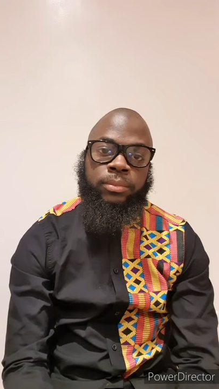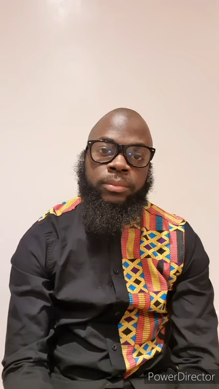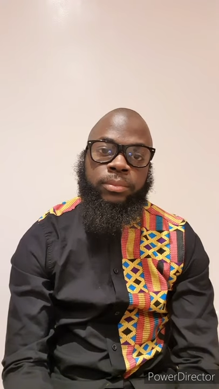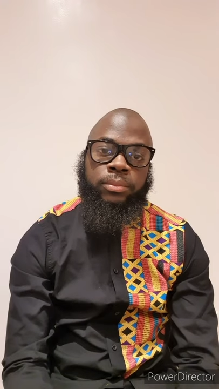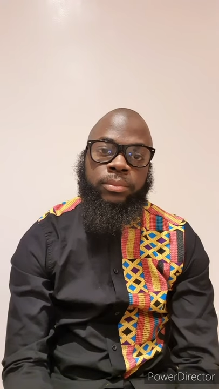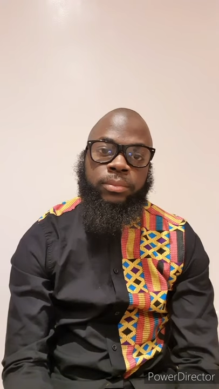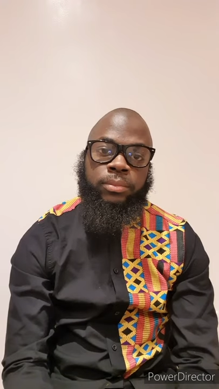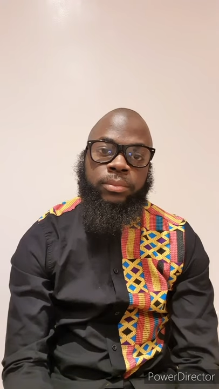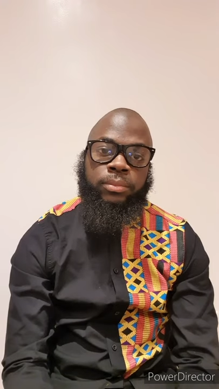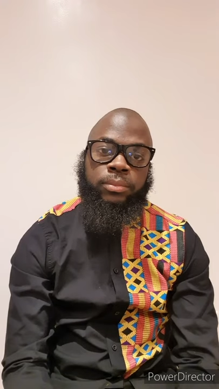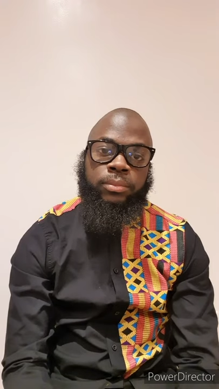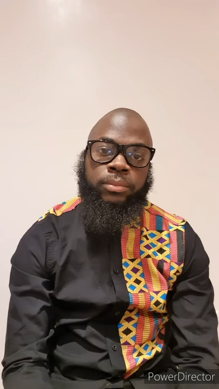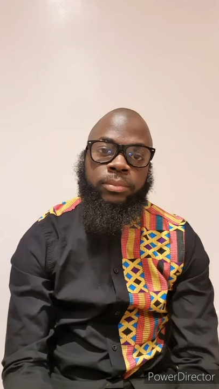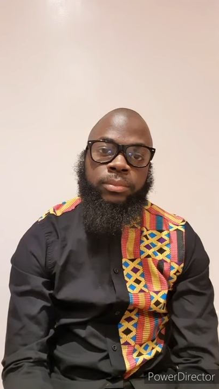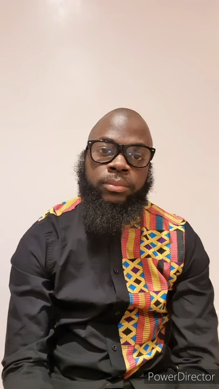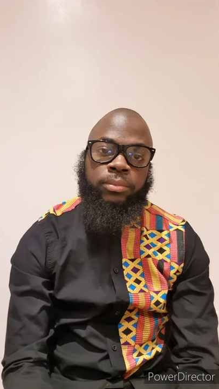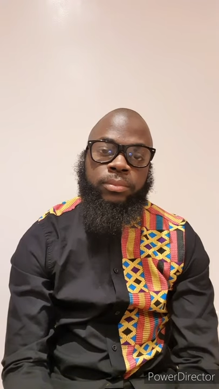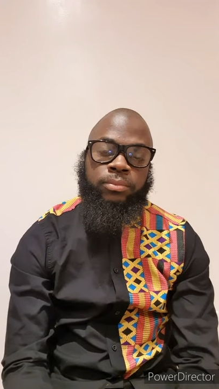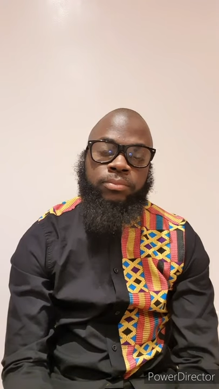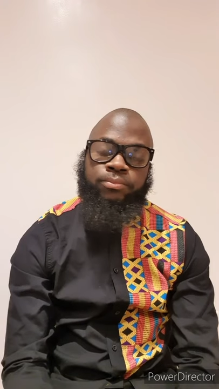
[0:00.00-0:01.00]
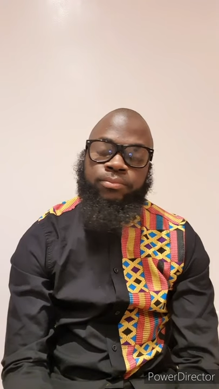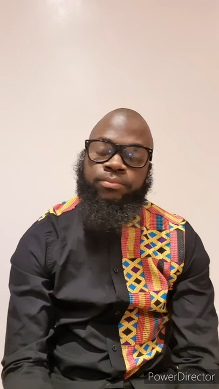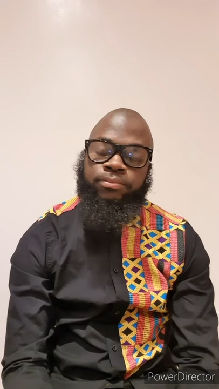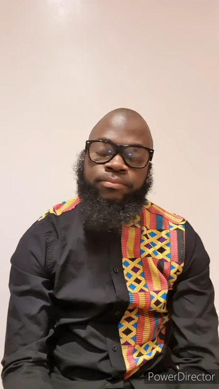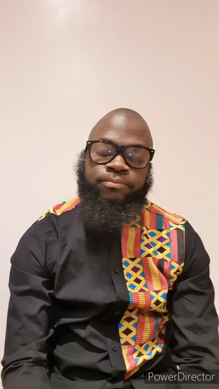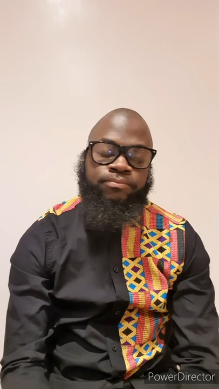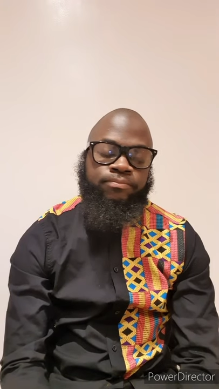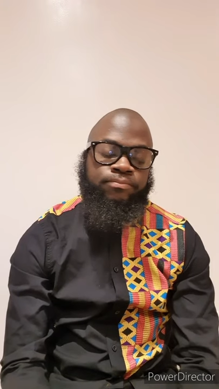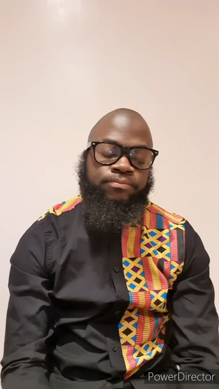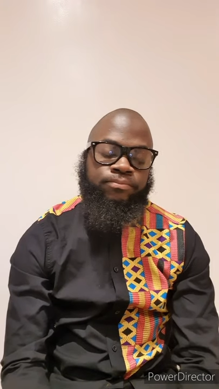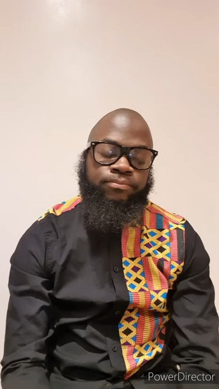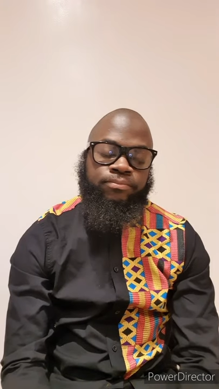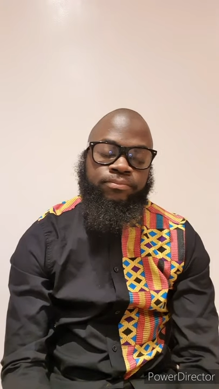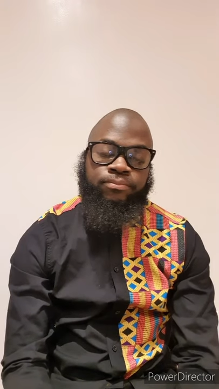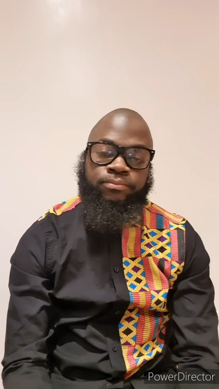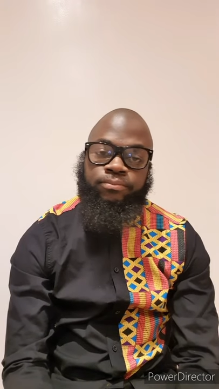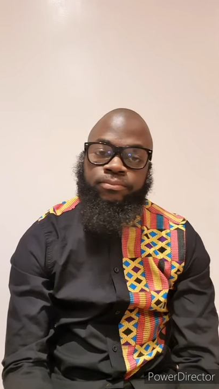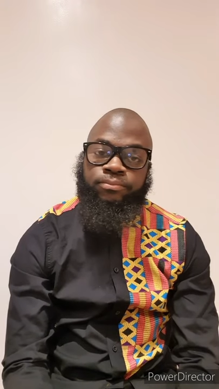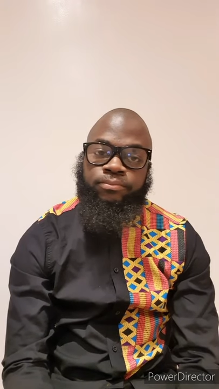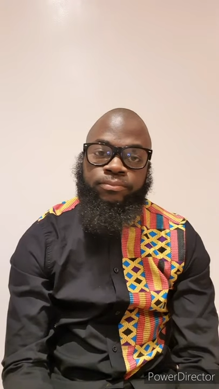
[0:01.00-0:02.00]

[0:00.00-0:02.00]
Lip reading: (no one is talking)